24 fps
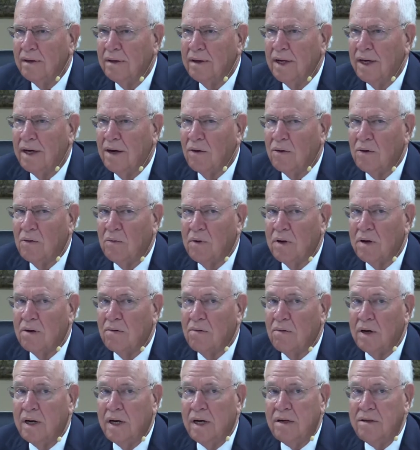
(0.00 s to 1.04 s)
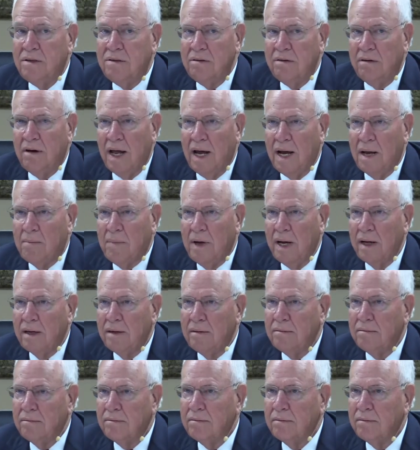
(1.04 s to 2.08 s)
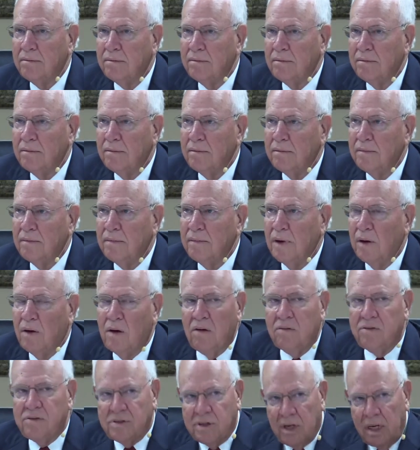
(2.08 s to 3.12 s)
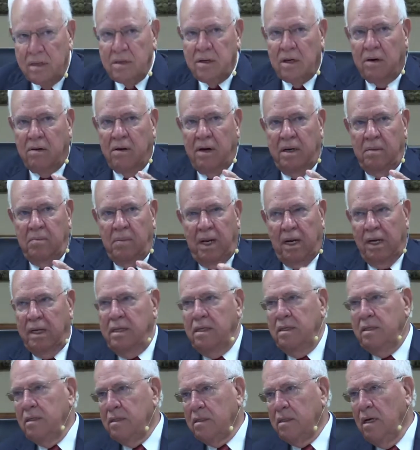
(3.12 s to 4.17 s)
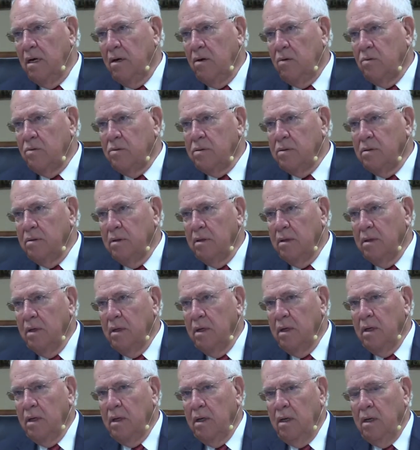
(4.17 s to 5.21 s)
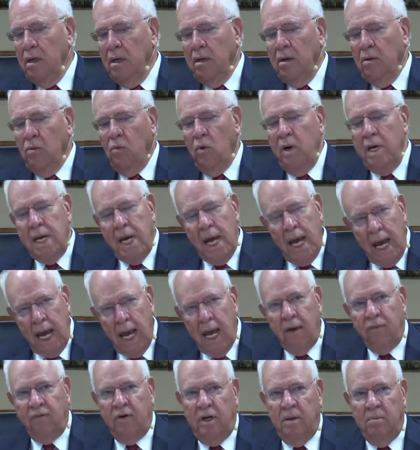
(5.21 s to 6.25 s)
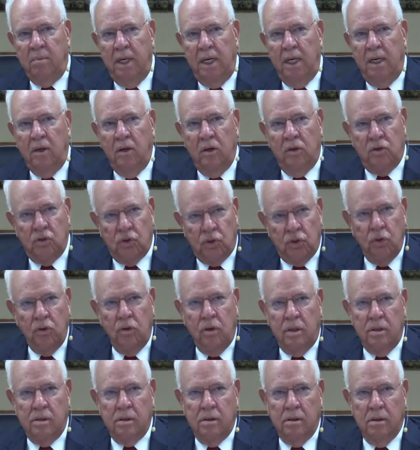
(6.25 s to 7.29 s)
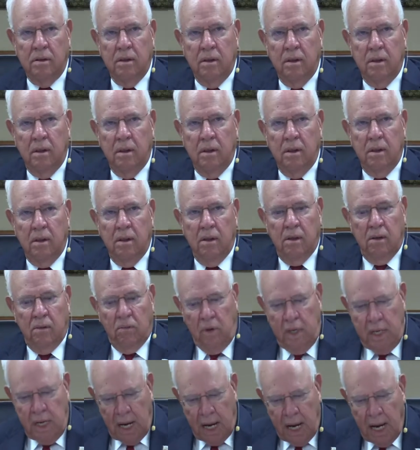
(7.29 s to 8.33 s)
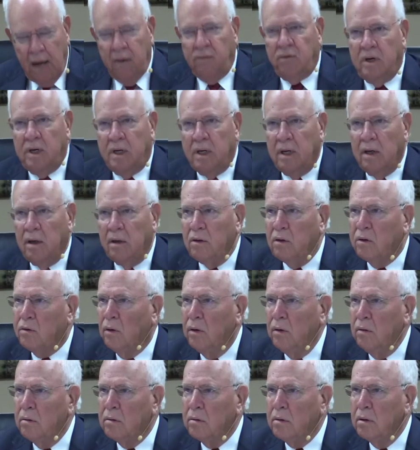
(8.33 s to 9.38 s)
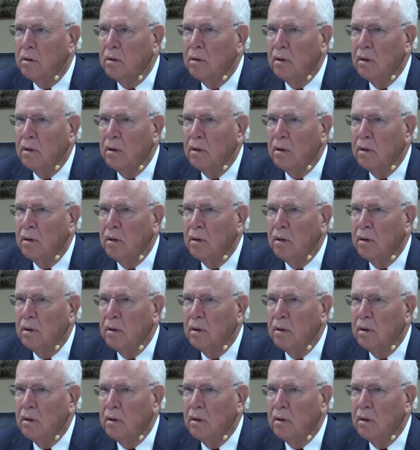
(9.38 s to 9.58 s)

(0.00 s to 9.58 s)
they're going to wonder what else you'd lie about. All of a sudden, your credibility just goes. We have to be good students. We have to tell the truth.